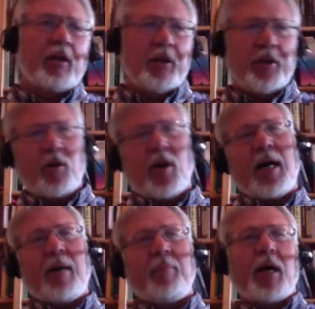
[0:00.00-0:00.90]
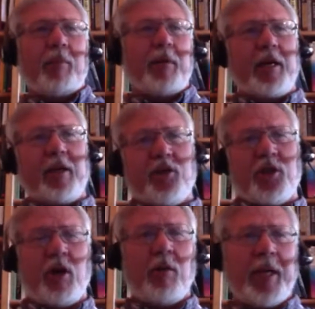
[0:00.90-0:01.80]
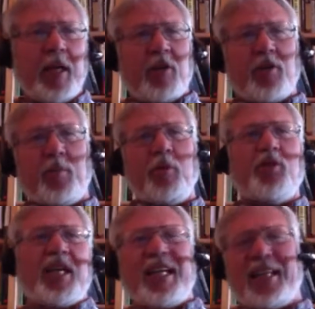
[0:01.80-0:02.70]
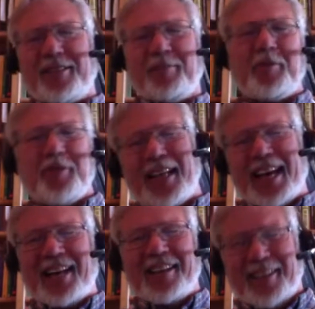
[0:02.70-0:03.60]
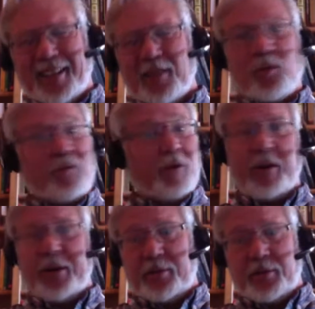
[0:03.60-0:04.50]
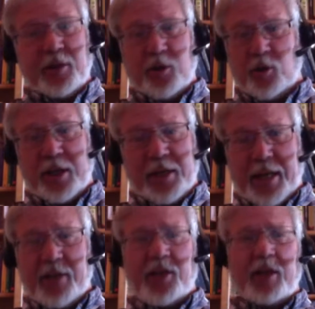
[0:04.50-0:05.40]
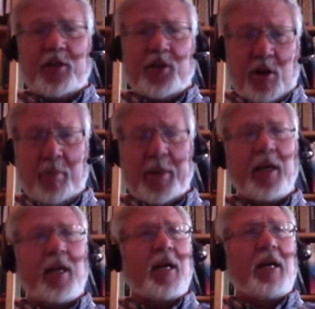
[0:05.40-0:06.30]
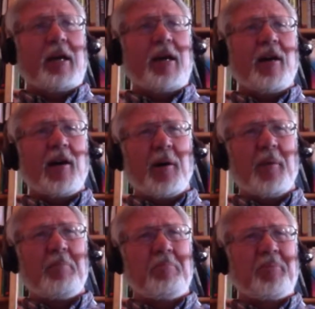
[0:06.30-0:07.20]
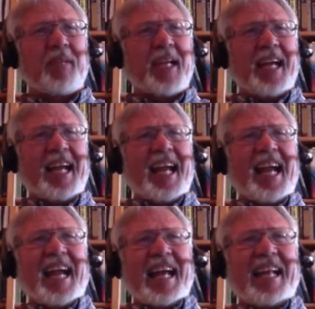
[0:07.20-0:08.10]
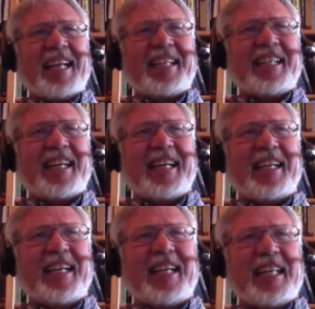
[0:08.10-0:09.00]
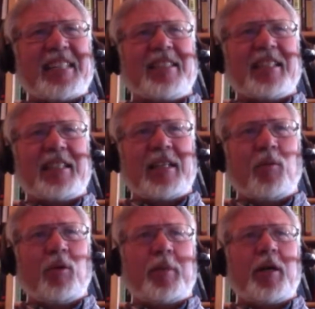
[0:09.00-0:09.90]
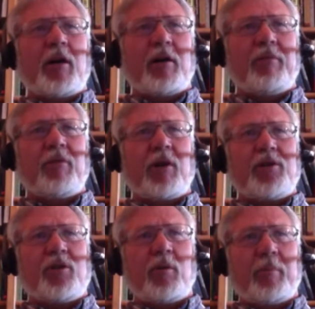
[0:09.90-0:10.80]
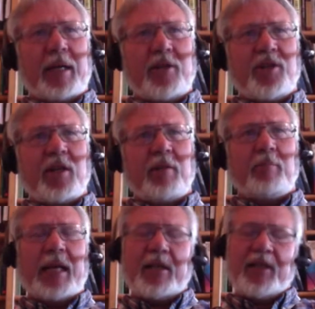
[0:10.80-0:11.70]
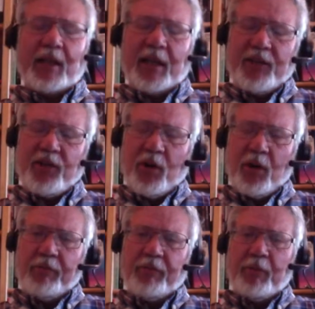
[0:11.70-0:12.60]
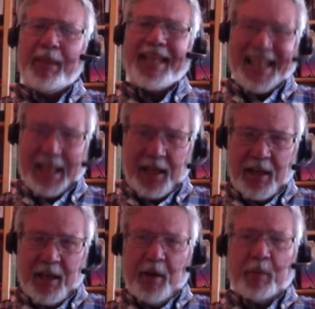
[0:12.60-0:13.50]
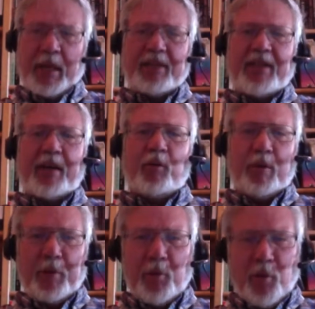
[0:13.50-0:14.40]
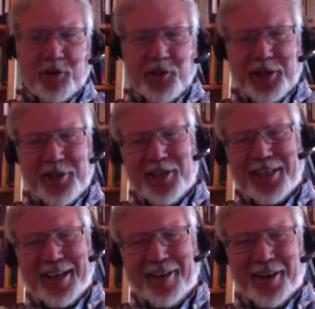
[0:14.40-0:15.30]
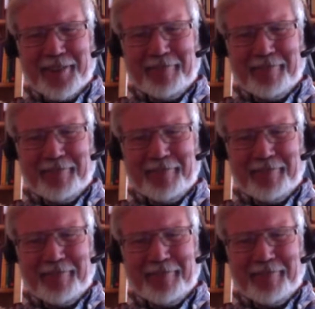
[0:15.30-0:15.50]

you know hobnobbing and charming. Supposing supposedly Allen Dulles was very you know engaging and charming, um, and uh, yes, it, it, would be hard for us to imagine it, but actually not so hard for me, because I grew up in the Washington D.C. area,